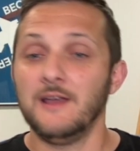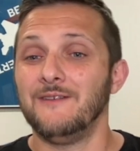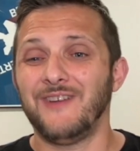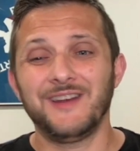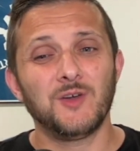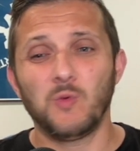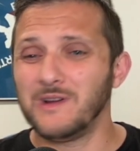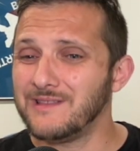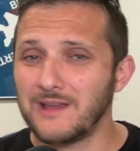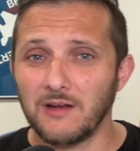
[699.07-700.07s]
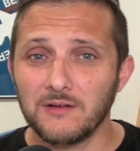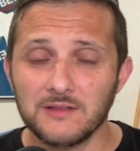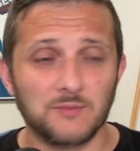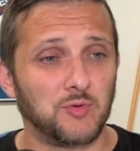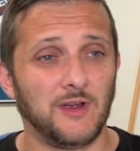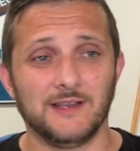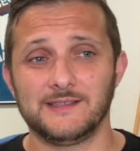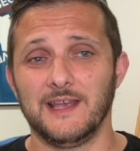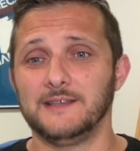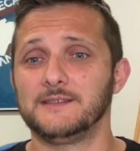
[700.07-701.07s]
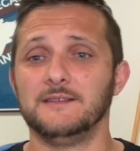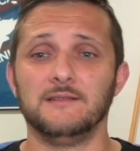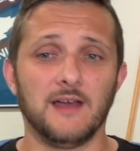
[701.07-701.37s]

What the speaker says: find out where they are in the process.